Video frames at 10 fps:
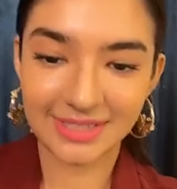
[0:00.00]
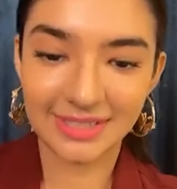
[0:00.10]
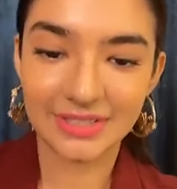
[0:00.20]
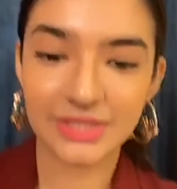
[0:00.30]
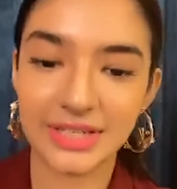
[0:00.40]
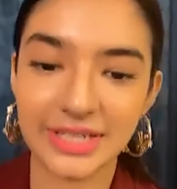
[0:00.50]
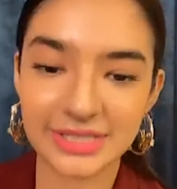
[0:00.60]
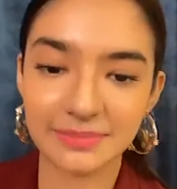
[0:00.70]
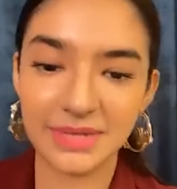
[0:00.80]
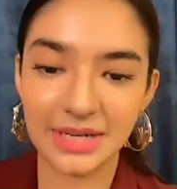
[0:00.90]
So I'll take
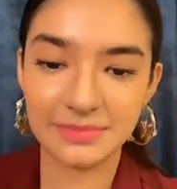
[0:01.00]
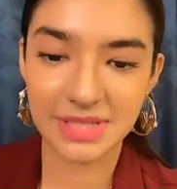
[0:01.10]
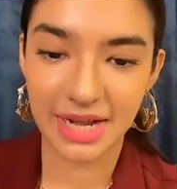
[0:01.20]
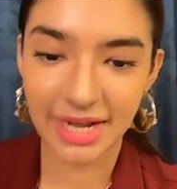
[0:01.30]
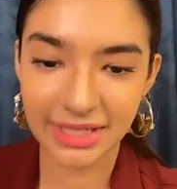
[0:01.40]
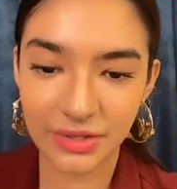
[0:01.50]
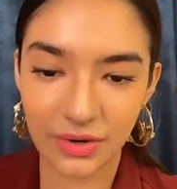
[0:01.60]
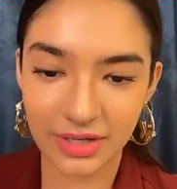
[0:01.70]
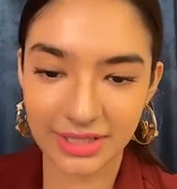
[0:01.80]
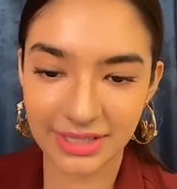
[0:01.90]
some names. Hi,
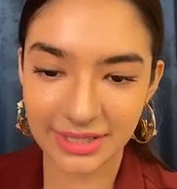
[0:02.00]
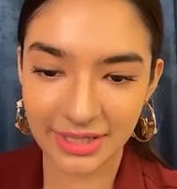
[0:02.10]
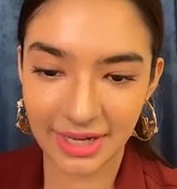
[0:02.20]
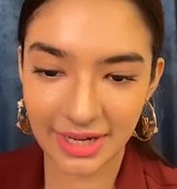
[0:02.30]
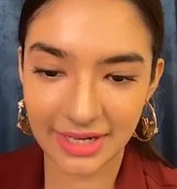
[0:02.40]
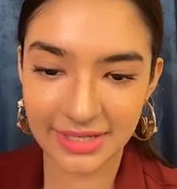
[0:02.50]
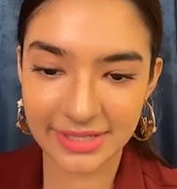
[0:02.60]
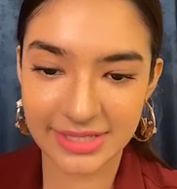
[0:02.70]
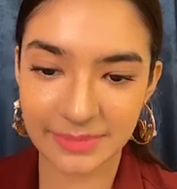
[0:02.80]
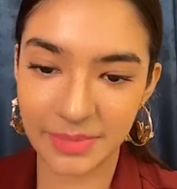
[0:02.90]
Gauri. Hi,
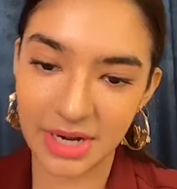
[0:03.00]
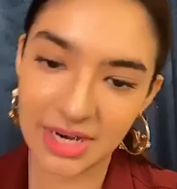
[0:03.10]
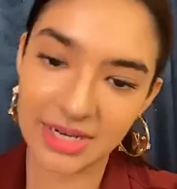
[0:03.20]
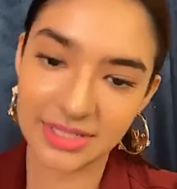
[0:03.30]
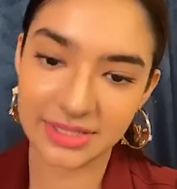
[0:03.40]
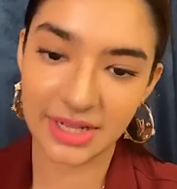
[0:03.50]
Samarth.